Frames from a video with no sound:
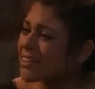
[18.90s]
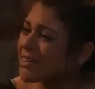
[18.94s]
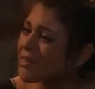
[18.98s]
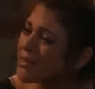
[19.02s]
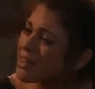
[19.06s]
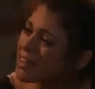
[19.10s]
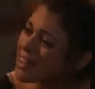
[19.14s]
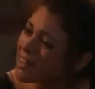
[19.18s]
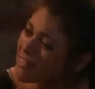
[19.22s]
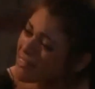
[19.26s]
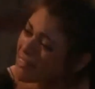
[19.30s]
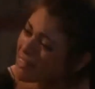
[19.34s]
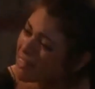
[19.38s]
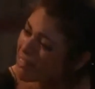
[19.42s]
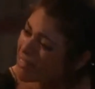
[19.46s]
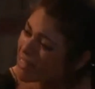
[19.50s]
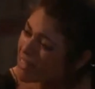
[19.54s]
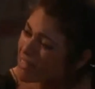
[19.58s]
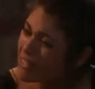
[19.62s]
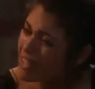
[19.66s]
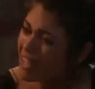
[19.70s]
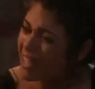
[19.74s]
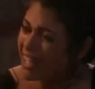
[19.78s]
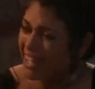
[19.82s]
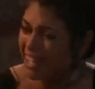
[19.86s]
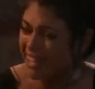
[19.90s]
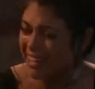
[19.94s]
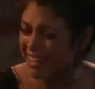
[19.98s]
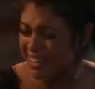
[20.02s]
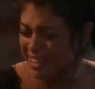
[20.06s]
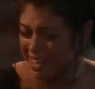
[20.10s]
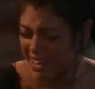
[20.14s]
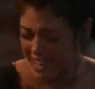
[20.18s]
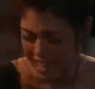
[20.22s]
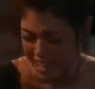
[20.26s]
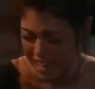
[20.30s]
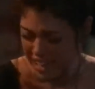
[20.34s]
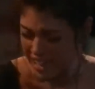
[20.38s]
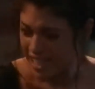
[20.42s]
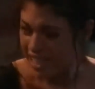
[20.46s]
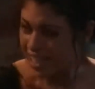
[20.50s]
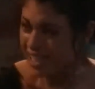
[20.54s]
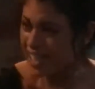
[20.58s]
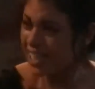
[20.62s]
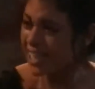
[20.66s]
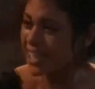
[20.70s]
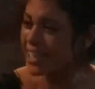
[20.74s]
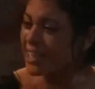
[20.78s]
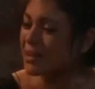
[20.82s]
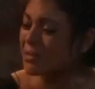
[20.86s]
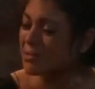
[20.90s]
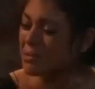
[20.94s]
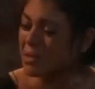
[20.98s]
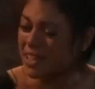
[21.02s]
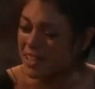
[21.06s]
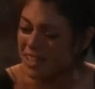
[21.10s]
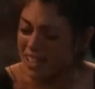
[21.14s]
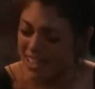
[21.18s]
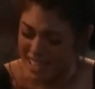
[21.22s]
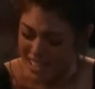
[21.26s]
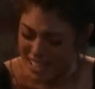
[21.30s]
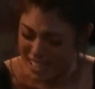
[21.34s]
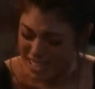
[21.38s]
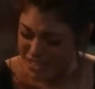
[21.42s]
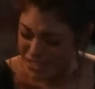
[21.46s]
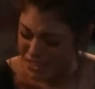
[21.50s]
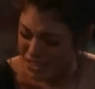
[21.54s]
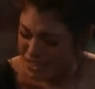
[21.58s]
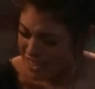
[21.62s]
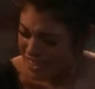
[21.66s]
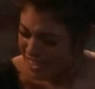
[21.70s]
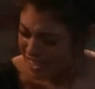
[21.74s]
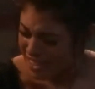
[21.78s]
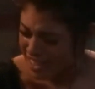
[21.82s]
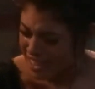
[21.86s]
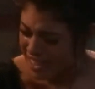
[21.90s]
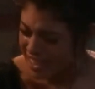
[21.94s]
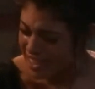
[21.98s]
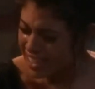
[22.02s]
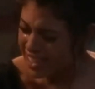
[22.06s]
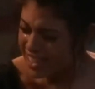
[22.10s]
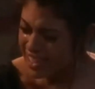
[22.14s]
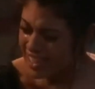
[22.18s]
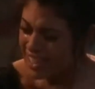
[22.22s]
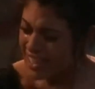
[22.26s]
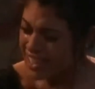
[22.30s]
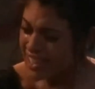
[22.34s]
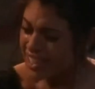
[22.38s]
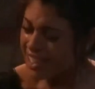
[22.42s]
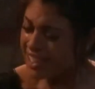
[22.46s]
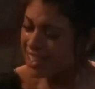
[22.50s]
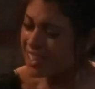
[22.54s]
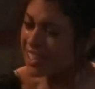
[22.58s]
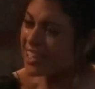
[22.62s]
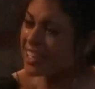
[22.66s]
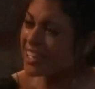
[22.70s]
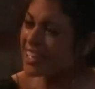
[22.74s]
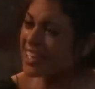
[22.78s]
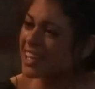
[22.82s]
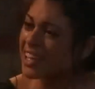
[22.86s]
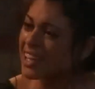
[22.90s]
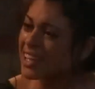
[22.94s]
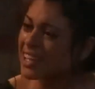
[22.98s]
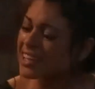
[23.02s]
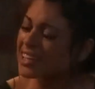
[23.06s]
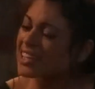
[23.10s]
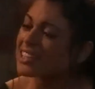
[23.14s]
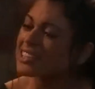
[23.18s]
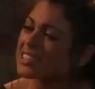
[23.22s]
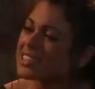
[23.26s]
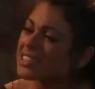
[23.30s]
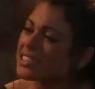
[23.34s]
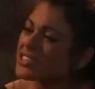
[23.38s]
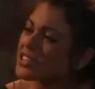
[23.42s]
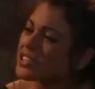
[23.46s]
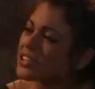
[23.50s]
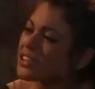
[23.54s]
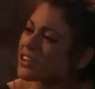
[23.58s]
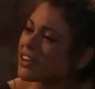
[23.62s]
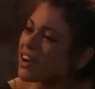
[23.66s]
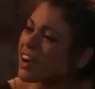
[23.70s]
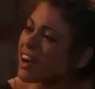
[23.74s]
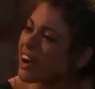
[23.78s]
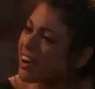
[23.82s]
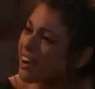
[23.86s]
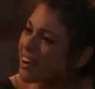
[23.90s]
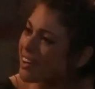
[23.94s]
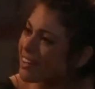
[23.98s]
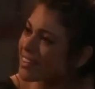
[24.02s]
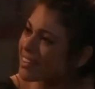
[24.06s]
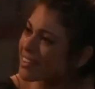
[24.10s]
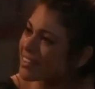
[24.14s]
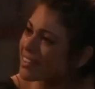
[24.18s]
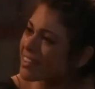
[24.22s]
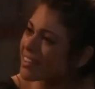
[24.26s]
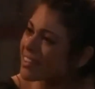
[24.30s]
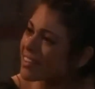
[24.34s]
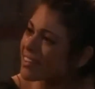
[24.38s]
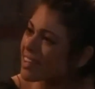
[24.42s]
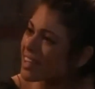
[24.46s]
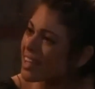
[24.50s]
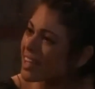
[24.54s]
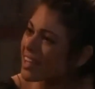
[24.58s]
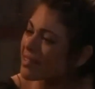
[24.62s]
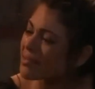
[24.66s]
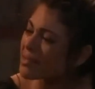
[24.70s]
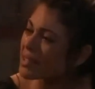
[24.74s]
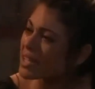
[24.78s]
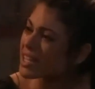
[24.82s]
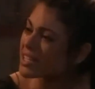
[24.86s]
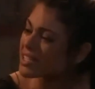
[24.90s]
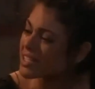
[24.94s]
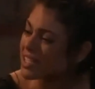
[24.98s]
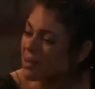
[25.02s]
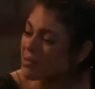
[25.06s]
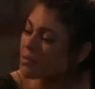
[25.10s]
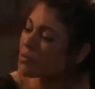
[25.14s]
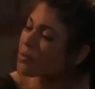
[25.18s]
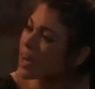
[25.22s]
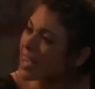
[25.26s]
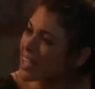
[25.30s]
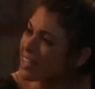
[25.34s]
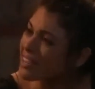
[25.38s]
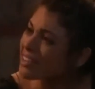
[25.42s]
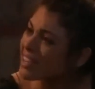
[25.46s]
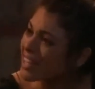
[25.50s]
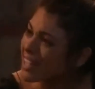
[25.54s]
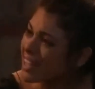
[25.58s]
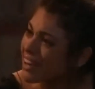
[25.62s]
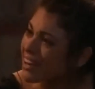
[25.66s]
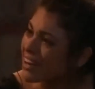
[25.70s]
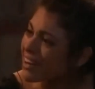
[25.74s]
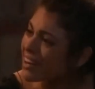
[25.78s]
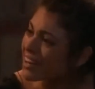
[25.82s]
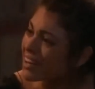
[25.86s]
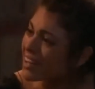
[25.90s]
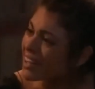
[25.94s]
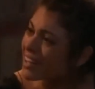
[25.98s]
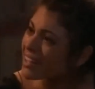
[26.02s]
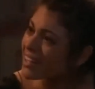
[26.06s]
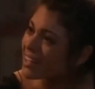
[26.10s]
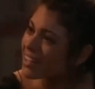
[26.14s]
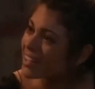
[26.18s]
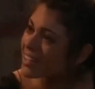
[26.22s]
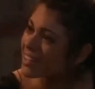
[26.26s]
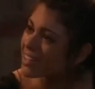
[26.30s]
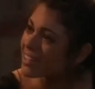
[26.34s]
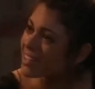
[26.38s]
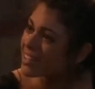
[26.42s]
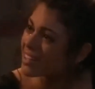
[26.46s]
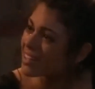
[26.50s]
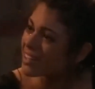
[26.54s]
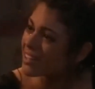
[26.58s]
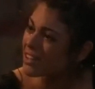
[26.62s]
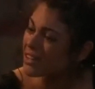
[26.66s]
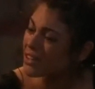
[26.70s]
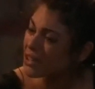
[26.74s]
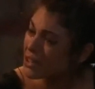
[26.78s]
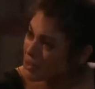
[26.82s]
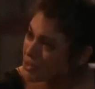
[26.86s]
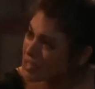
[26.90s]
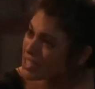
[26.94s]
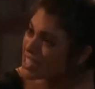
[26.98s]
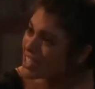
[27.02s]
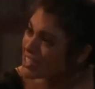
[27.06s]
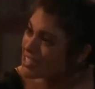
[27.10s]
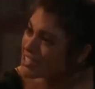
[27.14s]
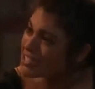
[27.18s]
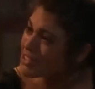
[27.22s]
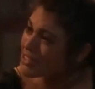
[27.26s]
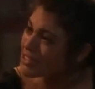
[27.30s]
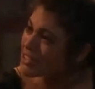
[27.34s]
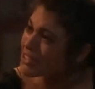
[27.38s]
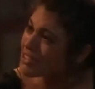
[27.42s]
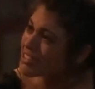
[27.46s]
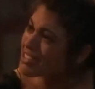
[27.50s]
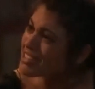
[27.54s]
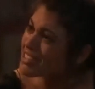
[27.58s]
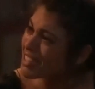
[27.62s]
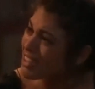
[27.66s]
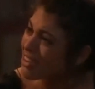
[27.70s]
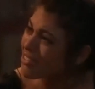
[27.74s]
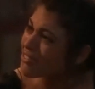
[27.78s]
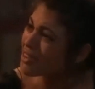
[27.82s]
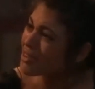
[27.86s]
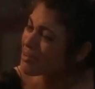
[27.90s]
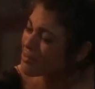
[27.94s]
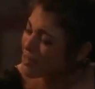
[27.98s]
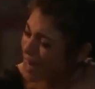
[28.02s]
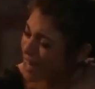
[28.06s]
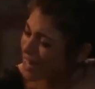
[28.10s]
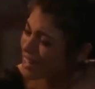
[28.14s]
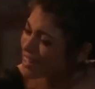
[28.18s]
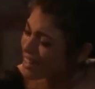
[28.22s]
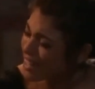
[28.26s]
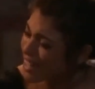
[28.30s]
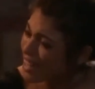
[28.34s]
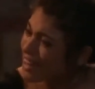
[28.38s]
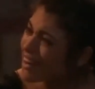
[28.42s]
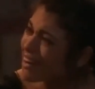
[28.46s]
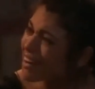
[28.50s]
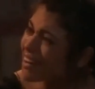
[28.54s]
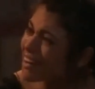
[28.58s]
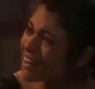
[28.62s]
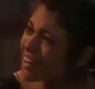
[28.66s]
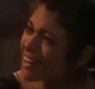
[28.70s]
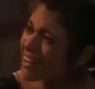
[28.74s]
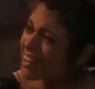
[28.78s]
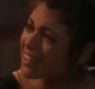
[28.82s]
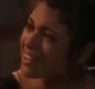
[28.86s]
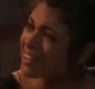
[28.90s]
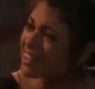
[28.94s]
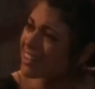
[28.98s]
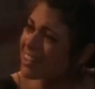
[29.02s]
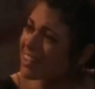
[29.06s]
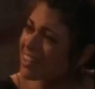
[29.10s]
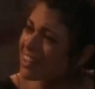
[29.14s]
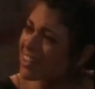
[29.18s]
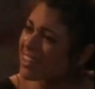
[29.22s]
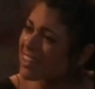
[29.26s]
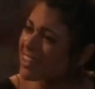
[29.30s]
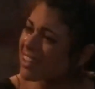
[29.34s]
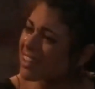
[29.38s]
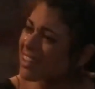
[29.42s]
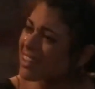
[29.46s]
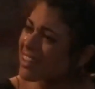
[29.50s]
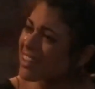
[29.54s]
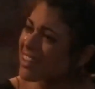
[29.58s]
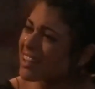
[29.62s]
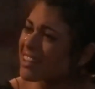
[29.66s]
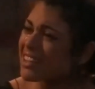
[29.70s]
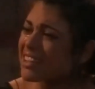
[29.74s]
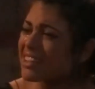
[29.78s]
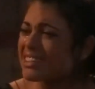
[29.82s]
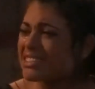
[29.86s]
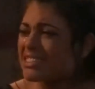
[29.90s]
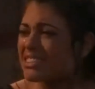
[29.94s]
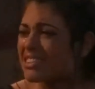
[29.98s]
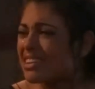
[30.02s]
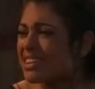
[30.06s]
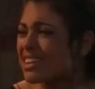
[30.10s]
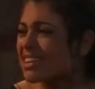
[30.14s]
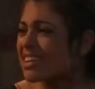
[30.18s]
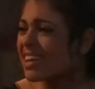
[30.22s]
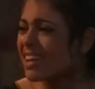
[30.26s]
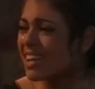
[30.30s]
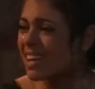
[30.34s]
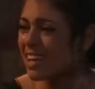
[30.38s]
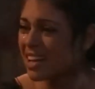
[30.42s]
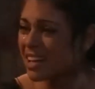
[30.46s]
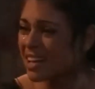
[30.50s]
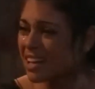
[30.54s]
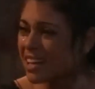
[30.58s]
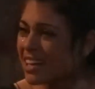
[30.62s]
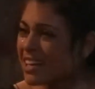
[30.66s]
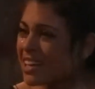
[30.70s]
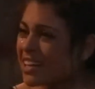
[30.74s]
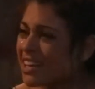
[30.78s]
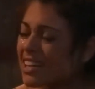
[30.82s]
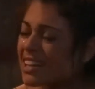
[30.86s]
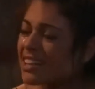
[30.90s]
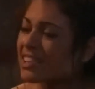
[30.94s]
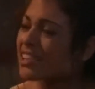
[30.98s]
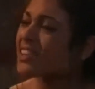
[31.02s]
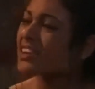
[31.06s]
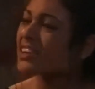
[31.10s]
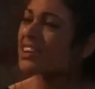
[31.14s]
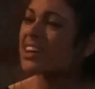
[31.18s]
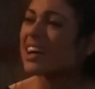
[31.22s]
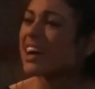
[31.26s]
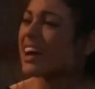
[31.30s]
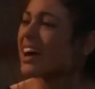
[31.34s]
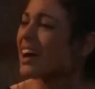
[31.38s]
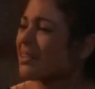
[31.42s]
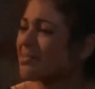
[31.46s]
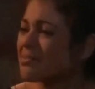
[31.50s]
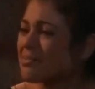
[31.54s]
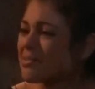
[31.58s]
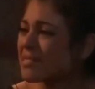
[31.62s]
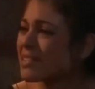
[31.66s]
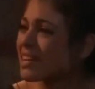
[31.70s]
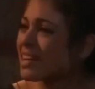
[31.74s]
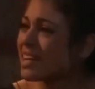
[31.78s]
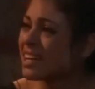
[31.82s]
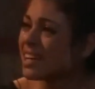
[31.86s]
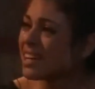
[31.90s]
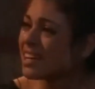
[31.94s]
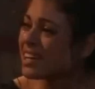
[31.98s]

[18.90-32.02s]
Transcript: You know what? If, if you can't hear me, then I need you to listen to your heart, okay? Because I'm right there. You know, you said so yourself. I'm right there. I need you to look, look up.